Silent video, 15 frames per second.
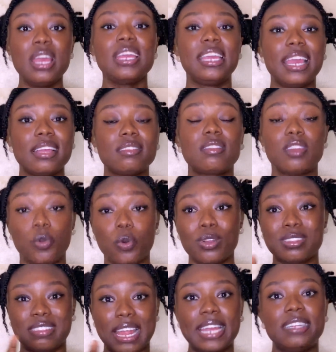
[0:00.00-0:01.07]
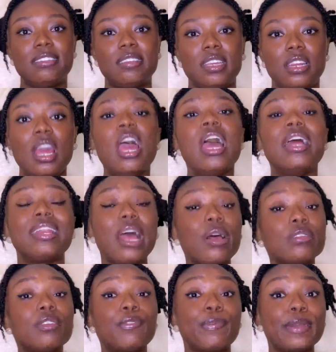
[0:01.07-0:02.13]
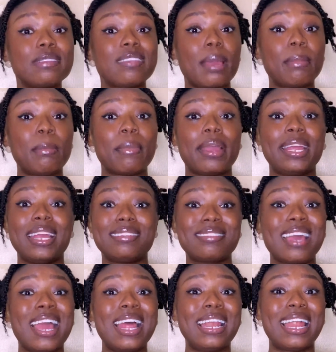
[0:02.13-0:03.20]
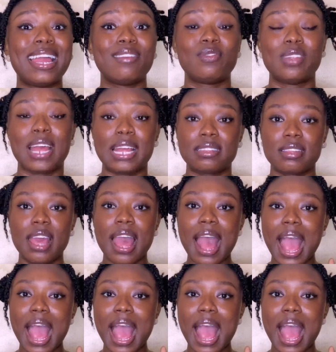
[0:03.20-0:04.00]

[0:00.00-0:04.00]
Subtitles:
Yes, it was 19. That was the first time in my entire life that